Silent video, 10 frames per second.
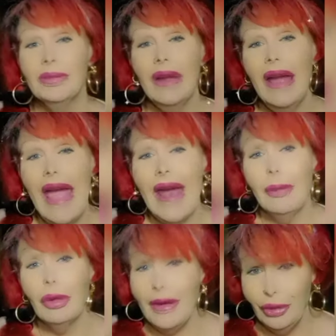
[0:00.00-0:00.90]
And I'm
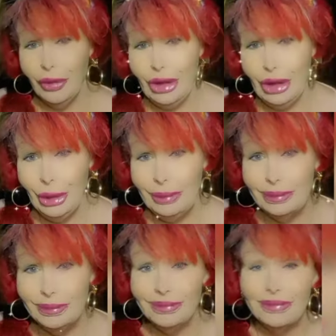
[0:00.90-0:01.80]
grateful to you.
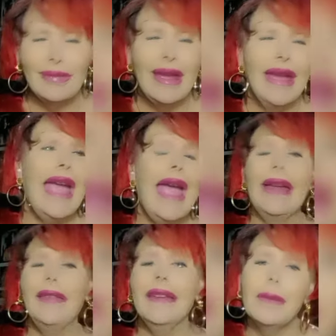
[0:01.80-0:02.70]
And I think
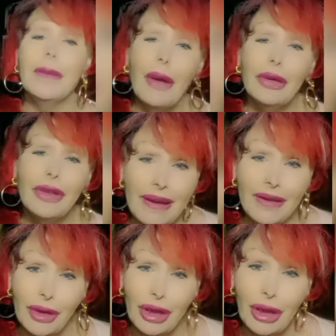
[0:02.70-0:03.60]
powers that be for you.
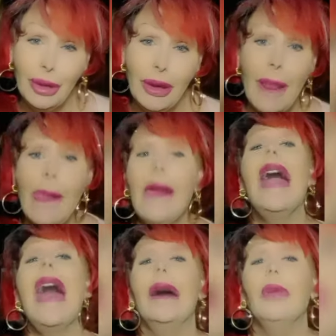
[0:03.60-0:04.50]
And I want
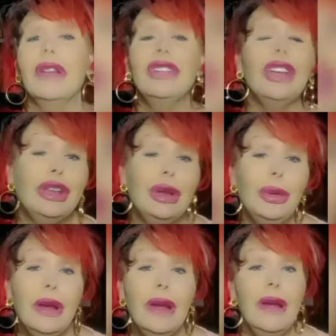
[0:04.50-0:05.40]
to tell you
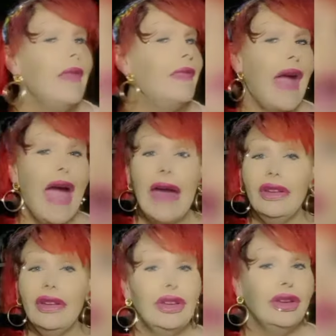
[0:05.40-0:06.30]
that
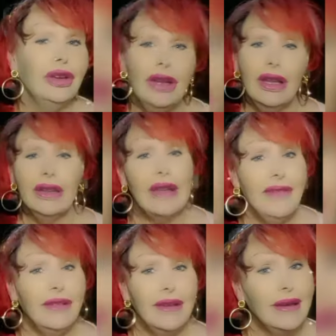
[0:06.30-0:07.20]
life can
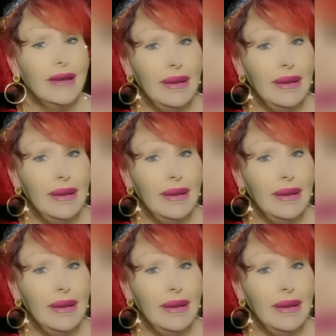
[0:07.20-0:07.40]
be